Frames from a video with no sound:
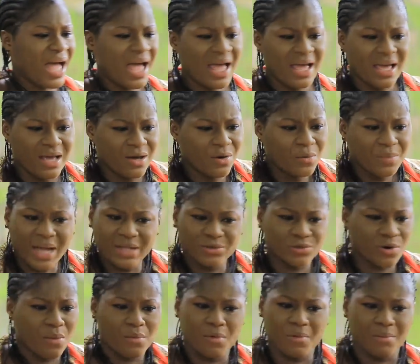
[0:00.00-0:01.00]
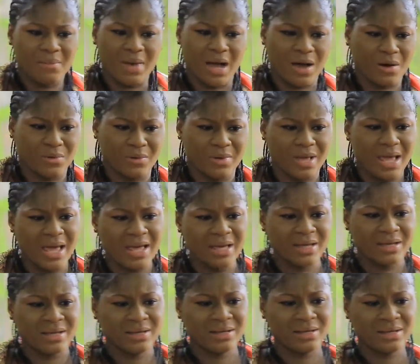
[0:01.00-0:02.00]
Nah, eh? Obi adoro mo ma o,
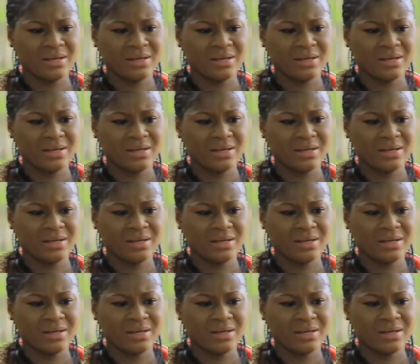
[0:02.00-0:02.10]
eh?